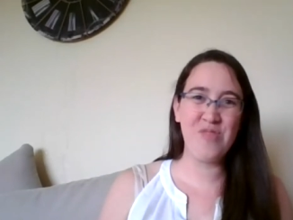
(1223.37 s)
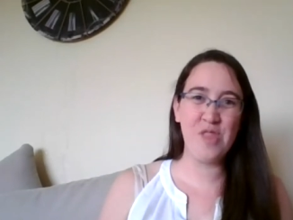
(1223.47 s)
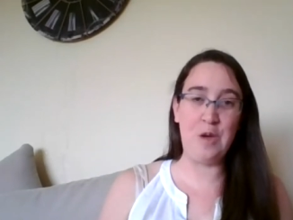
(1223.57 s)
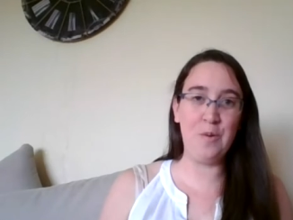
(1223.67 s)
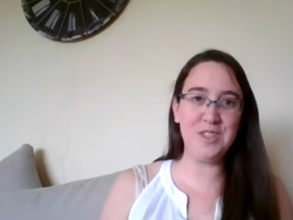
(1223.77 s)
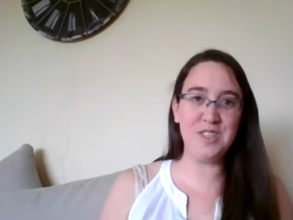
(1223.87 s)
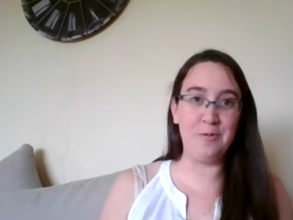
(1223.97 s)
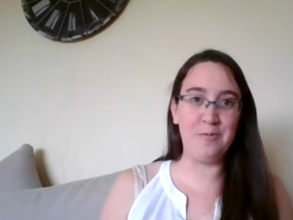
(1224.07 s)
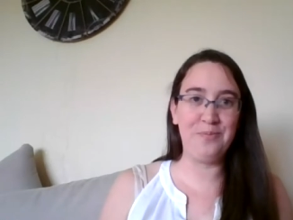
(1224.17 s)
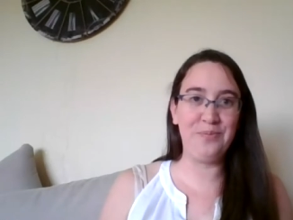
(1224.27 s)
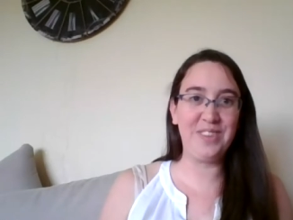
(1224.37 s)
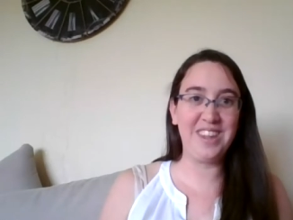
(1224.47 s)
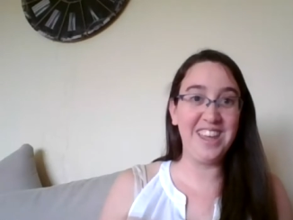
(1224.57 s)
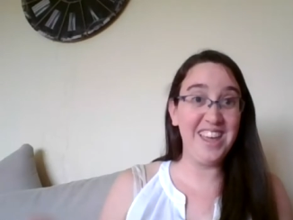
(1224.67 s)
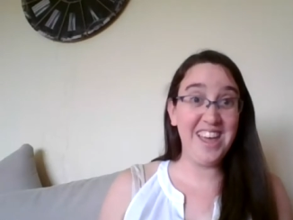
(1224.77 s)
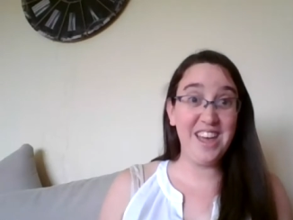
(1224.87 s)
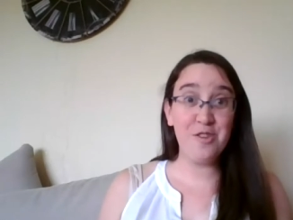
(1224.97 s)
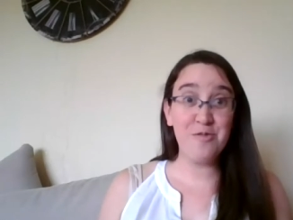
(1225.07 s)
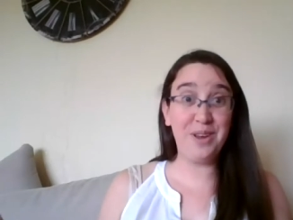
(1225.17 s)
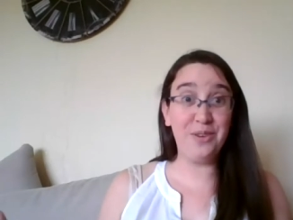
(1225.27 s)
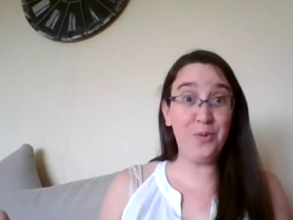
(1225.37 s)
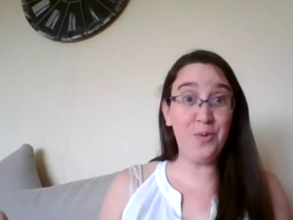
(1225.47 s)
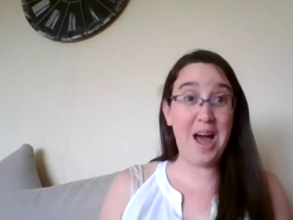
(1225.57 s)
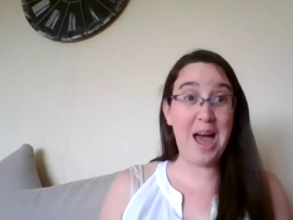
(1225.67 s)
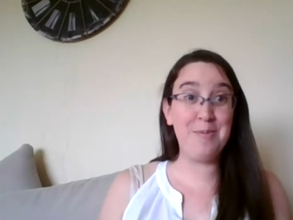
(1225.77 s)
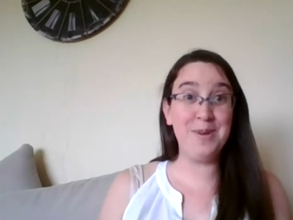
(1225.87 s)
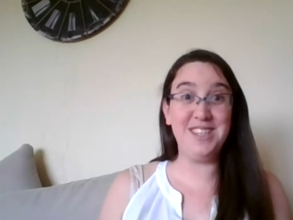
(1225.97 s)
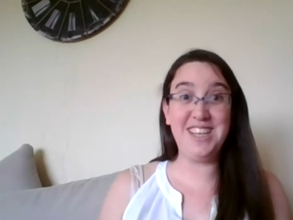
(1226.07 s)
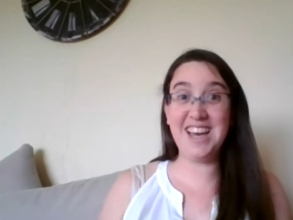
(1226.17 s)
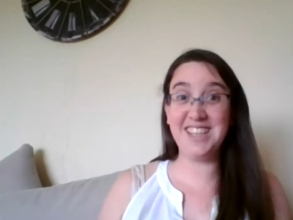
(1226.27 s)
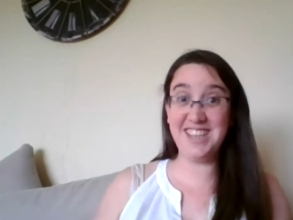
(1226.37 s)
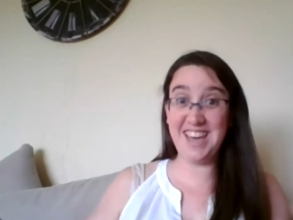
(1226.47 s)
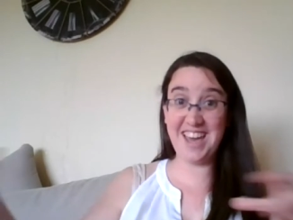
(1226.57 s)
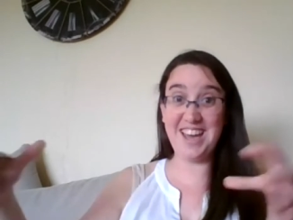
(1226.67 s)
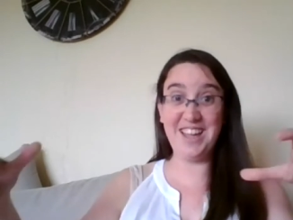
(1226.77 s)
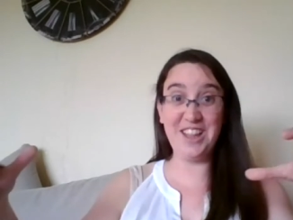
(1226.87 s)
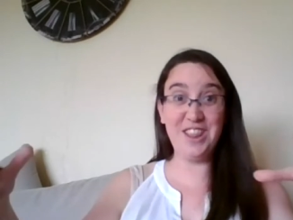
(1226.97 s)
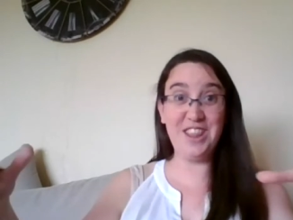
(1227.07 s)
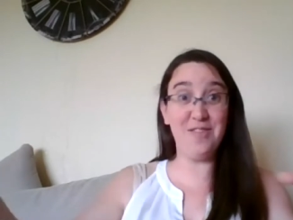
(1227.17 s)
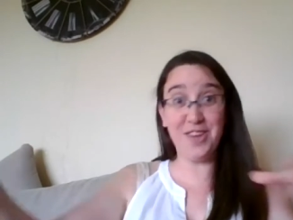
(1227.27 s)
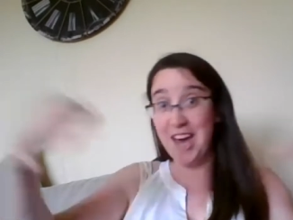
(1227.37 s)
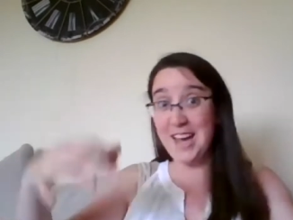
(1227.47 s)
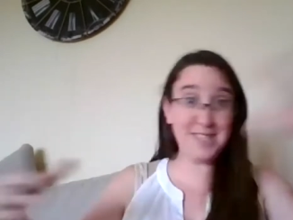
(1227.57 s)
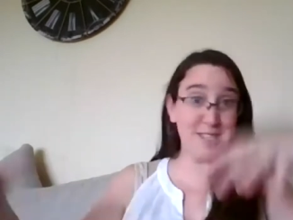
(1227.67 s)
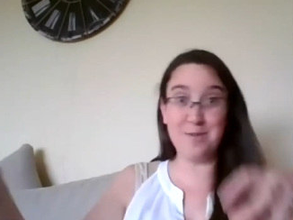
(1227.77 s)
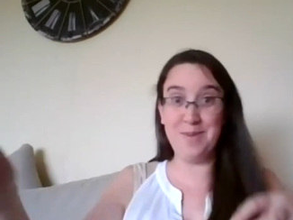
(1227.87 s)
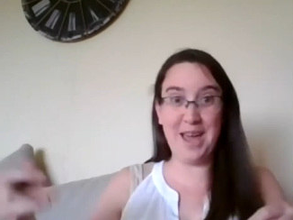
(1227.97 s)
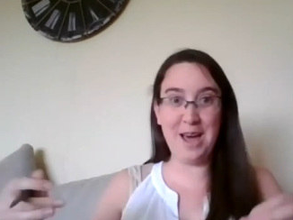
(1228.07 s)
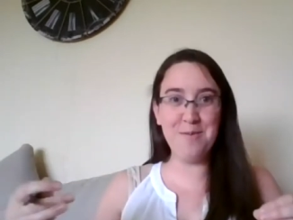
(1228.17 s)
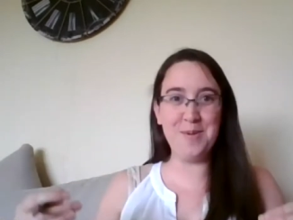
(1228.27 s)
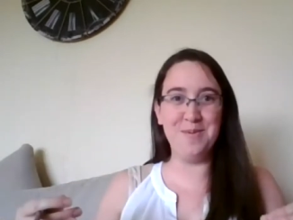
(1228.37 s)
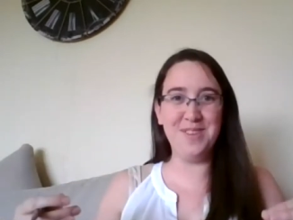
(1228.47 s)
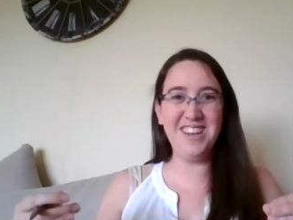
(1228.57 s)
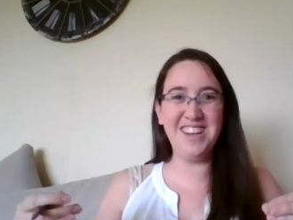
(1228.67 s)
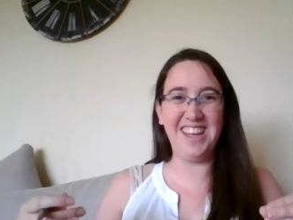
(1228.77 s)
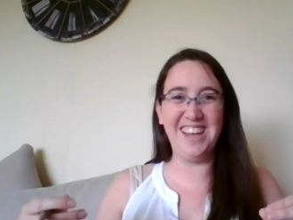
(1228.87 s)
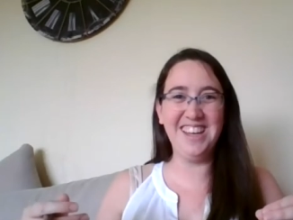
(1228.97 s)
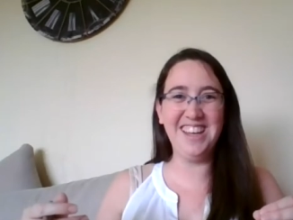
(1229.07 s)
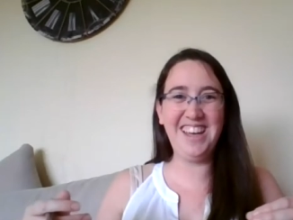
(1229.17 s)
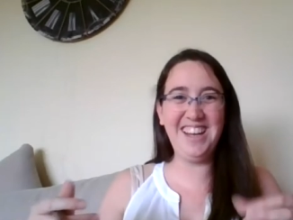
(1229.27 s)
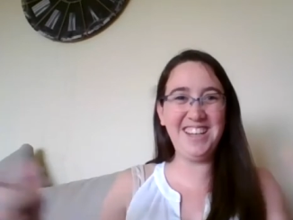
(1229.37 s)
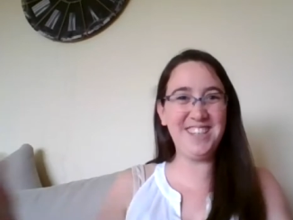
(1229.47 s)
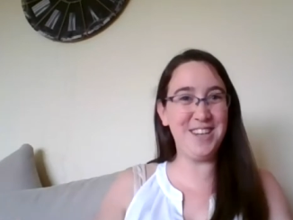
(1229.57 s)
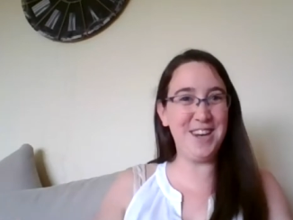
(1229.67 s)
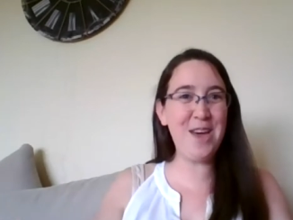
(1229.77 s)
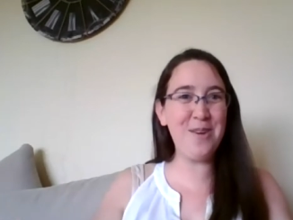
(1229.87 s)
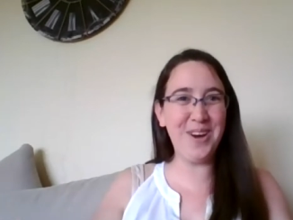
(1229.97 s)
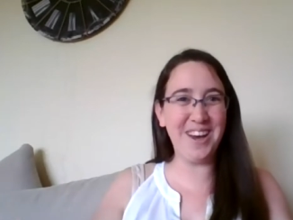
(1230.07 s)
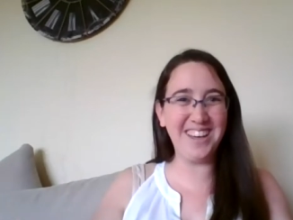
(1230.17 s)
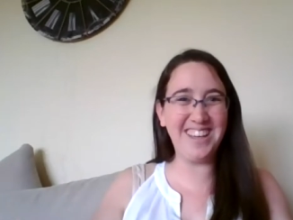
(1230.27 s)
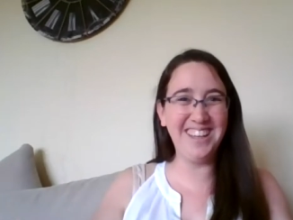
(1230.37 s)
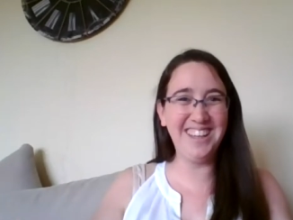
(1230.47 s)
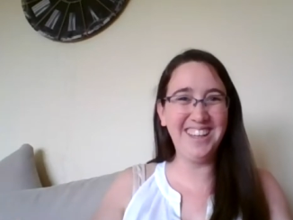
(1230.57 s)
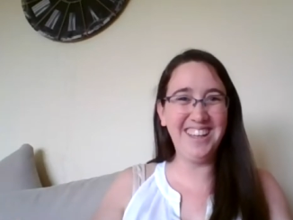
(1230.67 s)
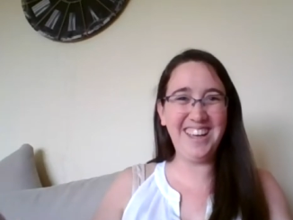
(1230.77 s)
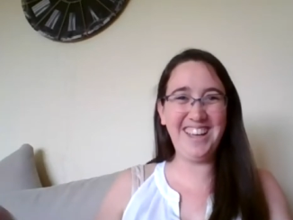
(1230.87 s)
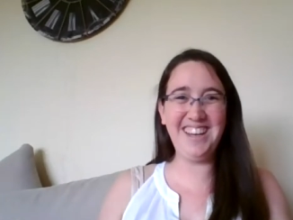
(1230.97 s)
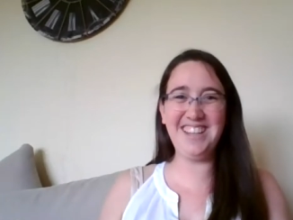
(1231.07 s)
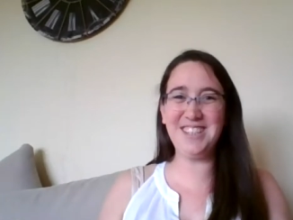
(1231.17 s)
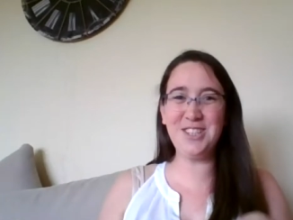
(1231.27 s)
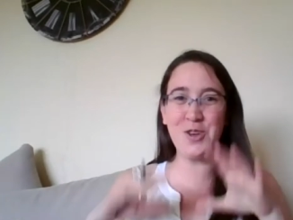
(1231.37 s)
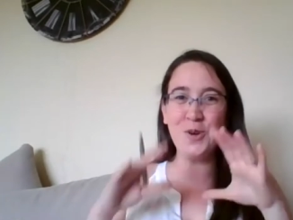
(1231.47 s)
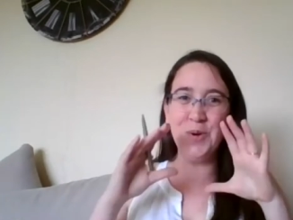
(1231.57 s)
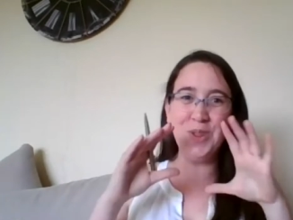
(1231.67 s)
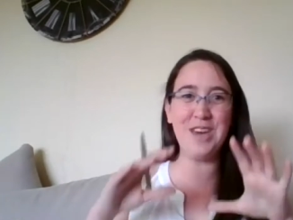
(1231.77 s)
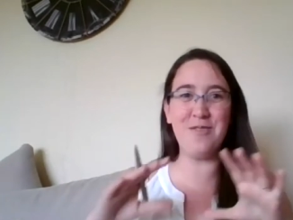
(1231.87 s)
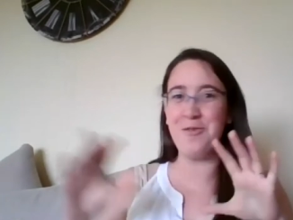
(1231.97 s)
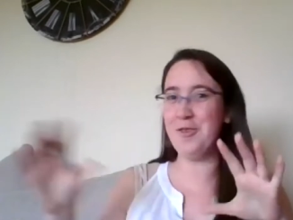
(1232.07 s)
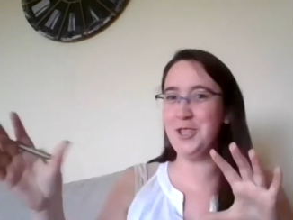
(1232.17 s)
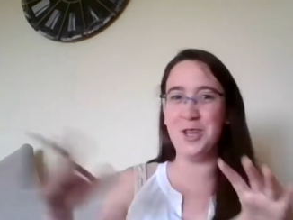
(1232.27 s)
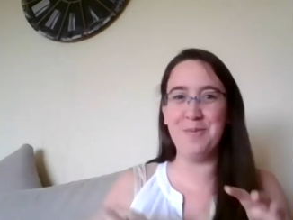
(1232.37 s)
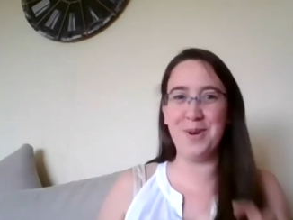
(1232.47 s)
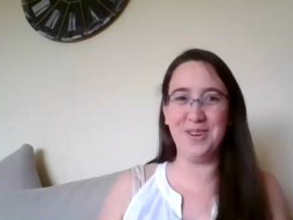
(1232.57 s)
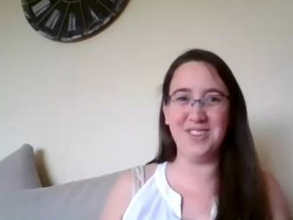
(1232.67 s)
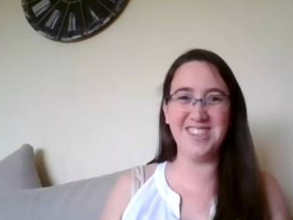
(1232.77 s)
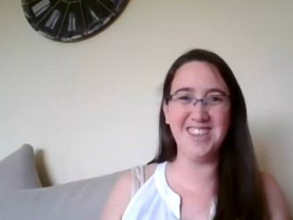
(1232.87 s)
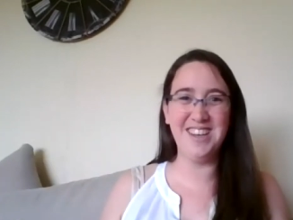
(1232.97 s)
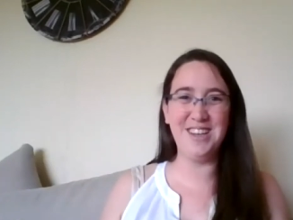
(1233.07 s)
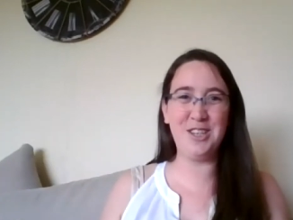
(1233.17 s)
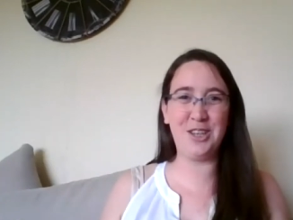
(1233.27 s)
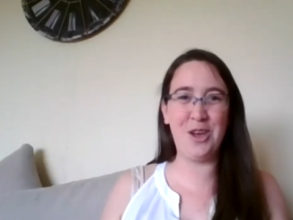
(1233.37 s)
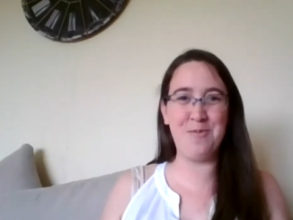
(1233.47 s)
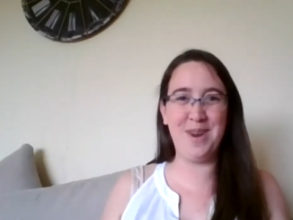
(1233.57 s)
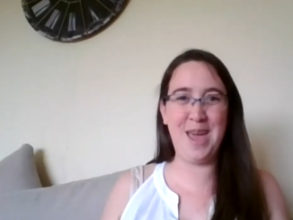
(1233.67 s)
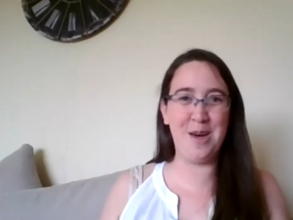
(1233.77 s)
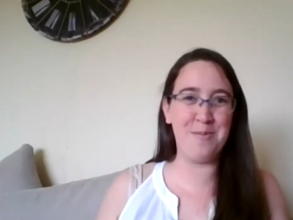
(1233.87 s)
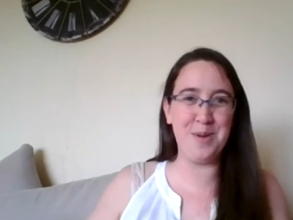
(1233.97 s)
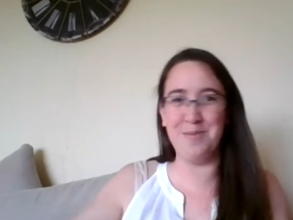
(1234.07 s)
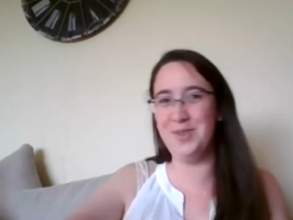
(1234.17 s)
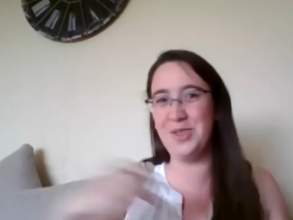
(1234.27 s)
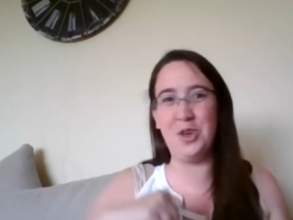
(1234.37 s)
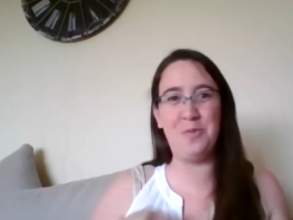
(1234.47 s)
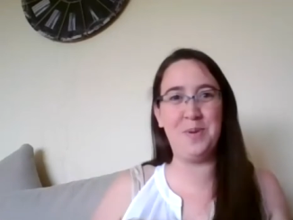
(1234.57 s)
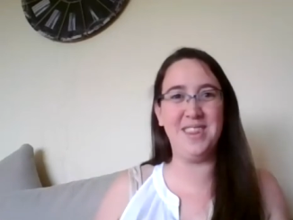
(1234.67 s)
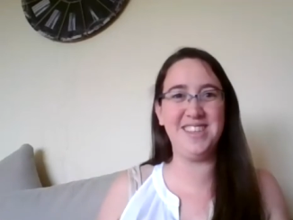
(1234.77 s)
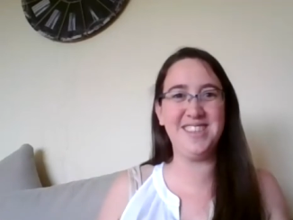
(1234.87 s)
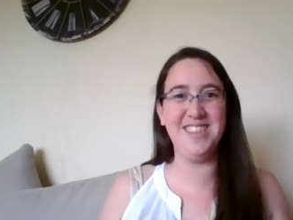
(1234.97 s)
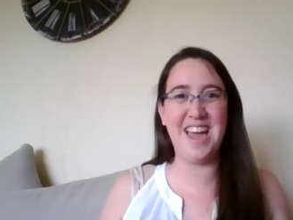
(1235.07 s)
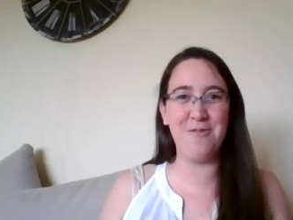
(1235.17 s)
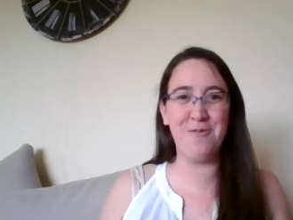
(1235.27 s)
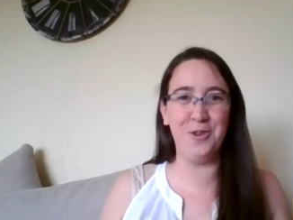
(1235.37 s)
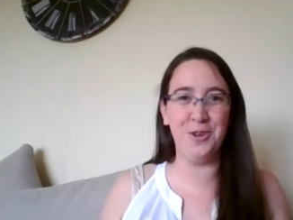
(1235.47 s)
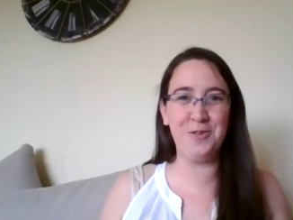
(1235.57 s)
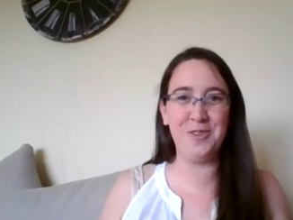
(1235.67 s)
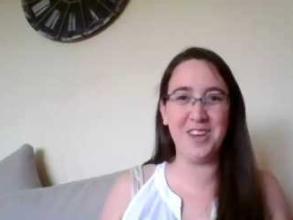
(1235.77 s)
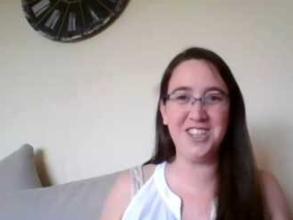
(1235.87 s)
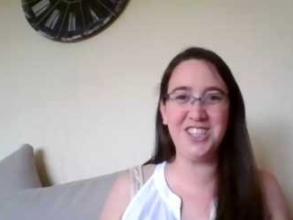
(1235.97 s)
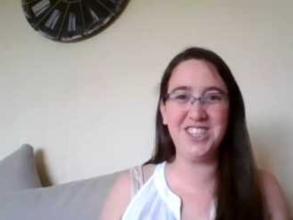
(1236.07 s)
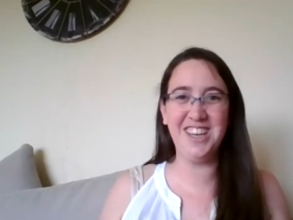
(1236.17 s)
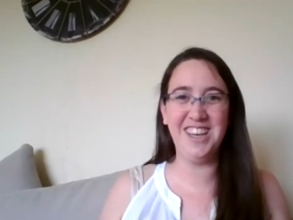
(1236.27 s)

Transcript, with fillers: He wasn't. But what happened? He had to get the other guys to come and help him, didn't he? He needed a network. He needed to call the other fishing boats to come and help him scoop in this net full of fish.